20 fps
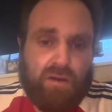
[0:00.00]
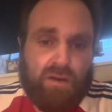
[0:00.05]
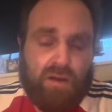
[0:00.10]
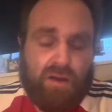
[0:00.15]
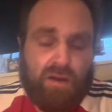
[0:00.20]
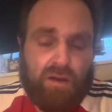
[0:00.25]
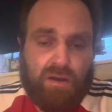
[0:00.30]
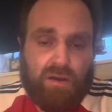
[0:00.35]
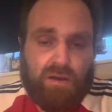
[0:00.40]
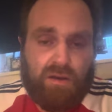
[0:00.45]

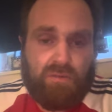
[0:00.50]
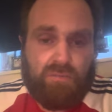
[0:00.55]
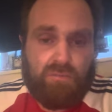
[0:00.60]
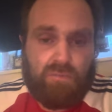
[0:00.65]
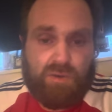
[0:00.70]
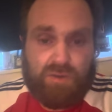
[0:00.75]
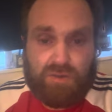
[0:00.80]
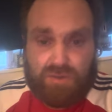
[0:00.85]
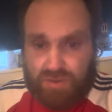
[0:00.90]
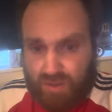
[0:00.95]
um,
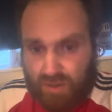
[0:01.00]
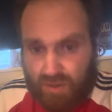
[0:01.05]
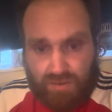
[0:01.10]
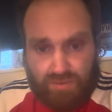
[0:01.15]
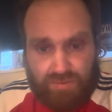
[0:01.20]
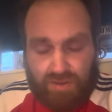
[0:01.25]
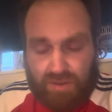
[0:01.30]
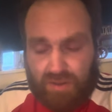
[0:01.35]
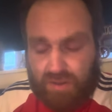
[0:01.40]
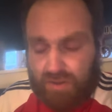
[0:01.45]
which I
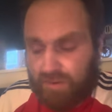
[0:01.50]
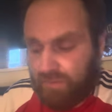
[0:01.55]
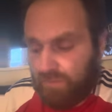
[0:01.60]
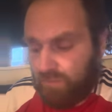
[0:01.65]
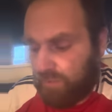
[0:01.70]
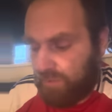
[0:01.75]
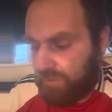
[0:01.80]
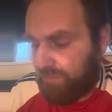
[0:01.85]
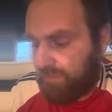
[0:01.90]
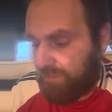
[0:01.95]
think
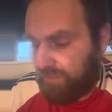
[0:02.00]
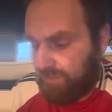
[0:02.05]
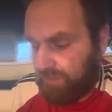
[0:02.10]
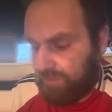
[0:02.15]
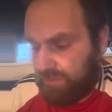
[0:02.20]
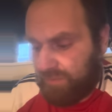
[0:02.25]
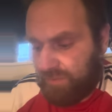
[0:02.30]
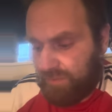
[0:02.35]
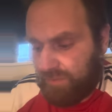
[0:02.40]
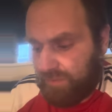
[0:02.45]
with
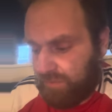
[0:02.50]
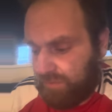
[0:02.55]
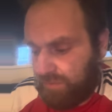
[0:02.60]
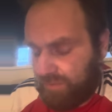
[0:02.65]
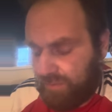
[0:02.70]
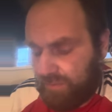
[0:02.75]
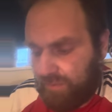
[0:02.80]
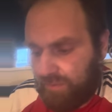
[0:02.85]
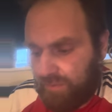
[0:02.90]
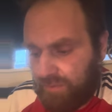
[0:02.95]

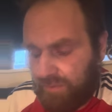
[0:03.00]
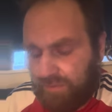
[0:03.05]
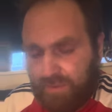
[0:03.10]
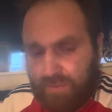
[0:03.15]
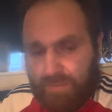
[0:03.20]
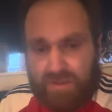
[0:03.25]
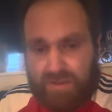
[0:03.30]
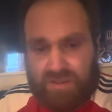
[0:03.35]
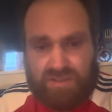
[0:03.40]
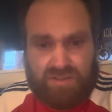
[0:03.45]
the, the
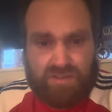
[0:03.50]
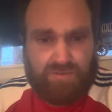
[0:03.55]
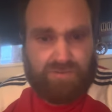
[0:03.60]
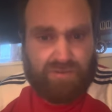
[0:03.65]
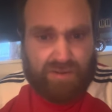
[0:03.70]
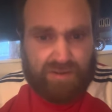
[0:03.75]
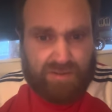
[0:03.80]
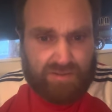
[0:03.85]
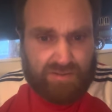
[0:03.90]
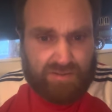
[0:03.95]
best
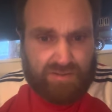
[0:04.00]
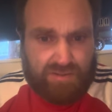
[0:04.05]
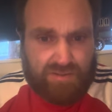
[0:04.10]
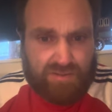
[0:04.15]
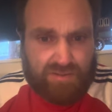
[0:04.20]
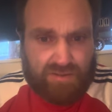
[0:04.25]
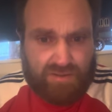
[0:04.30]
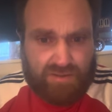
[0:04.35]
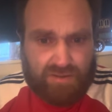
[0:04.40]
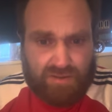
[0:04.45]

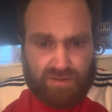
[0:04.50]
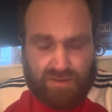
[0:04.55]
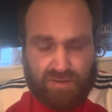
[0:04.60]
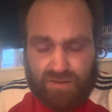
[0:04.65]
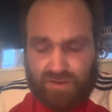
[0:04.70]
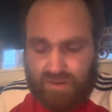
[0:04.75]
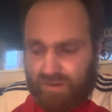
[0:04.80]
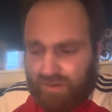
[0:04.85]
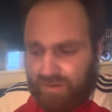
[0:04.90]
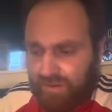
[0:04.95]
defence.
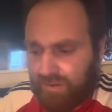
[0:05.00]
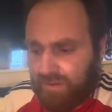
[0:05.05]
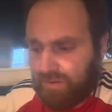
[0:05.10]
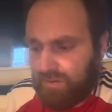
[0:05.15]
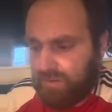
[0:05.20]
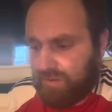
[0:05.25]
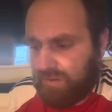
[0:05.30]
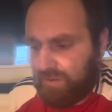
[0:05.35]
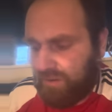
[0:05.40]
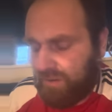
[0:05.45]

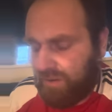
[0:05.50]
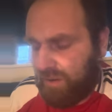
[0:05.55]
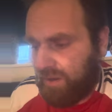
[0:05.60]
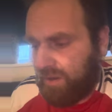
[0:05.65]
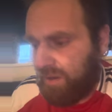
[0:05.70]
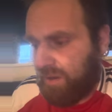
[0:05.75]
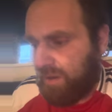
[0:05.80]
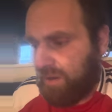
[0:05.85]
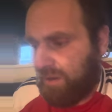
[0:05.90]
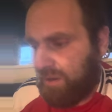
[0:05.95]

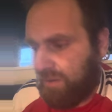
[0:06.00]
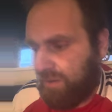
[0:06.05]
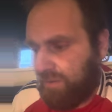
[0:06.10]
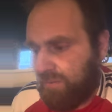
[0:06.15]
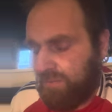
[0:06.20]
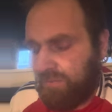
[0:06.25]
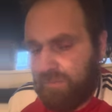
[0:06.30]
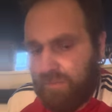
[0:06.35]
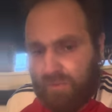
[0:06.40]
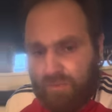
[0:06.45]
Uh,
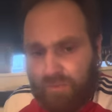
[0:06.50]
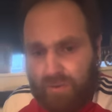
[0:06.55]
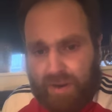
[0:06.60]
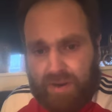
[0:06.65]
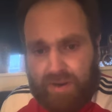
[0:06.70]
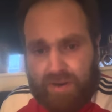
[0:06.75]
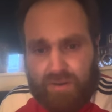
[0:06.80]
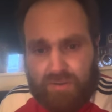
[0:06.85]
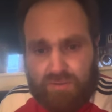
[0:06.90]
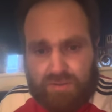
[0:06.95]

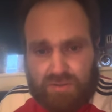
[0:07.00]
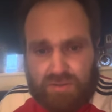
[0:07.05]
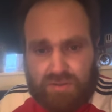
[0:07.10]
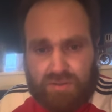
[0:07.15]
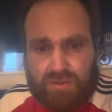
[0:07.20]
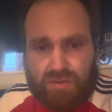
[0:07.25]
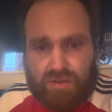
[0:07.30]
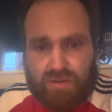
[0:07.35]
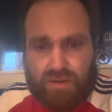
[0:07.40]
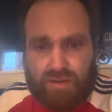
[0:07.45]
Merino just
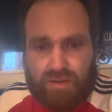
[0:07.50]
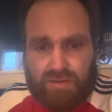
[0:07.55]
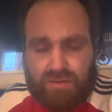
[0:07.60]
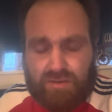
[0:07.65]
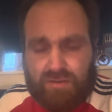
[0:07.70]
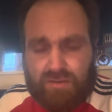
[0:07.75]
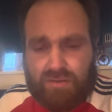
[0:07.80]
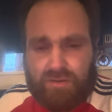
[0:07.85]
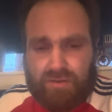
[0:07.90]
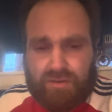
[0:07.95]

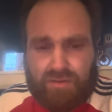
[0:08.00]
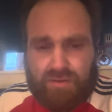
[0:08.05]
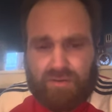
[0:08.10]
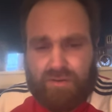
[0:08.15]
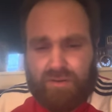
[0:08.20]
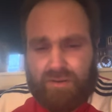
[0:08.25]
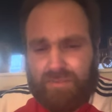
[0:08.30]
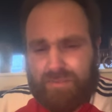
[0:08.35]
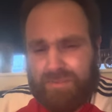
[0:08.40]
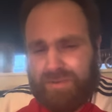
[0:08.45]
signed.
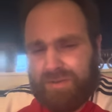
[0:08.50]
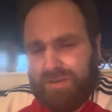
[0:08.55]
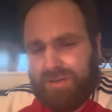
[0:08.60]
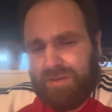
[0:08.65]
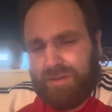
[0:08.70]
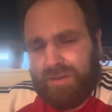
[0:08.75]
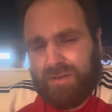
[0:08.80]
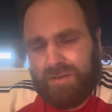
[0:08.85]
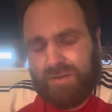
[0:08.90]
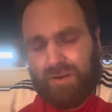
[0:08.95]
I mean,
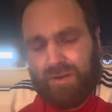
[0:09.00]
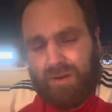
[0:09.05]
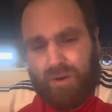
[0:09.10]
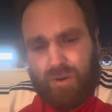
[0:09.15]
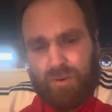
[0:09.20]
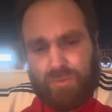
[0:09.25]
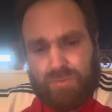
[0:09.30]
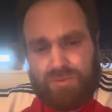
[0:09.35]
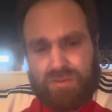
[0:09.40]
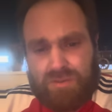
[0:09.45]
look at the
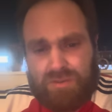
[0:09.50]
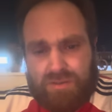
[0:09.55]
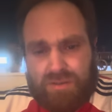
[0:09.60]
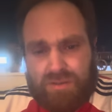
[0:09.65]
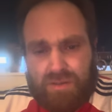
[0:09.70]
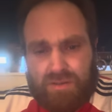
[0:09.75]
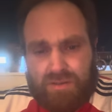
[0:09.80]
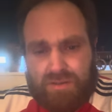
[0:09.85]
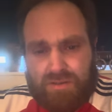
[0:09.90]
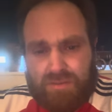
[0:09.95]
options
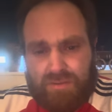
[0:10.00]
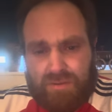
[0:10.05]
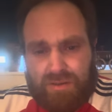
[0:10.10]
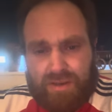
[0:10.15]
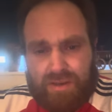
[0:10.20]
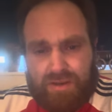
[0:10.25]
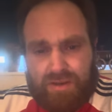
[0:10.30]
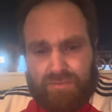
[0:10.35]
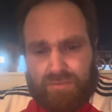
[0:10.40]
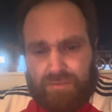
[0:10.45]
Arsenal
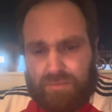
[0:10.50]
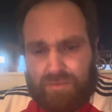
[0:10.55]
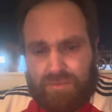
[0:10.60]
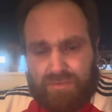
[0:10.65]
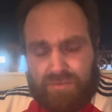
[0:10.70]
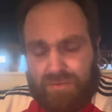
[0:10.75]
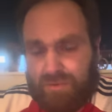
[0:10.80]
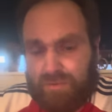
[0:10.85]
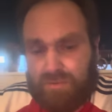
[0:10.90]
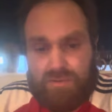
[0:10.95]
have in
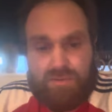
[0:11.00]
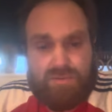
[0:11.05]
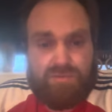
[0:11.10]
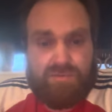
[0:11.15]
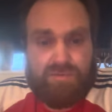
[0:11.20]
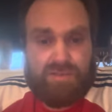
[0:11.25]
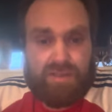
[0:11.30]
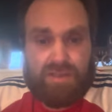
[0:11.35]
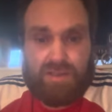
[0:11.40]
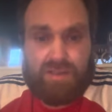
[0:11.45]
midfield. It's
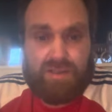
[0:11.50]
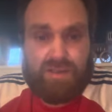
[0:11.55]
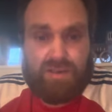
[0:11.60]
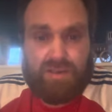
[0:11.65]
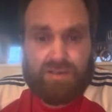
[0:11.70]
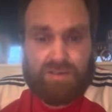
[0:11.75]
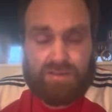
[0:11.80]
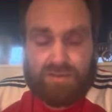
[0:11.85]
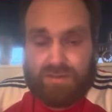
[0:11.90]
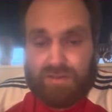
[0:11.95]

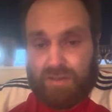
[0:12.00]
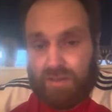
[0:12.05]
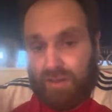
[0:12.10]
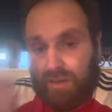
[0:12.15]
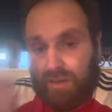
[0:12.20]
ridiculous.